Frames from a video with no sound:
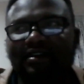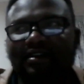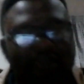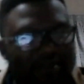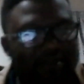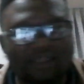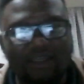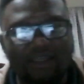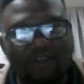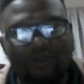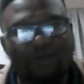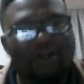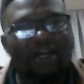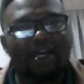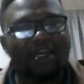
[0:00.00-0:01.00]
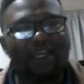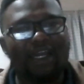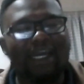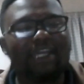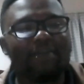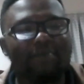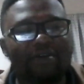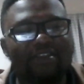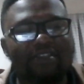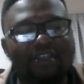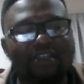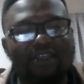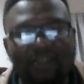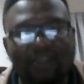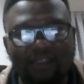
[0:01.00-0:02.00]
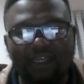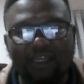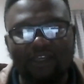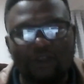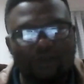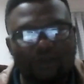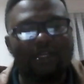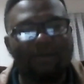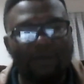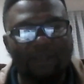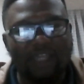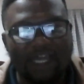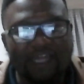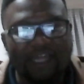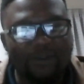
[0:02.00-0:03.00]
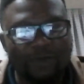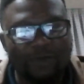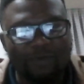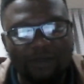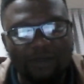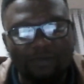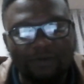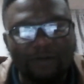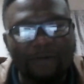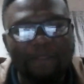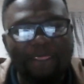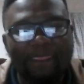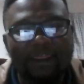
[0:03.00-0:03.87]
Say you are a kind person and you're gonna be kind to people.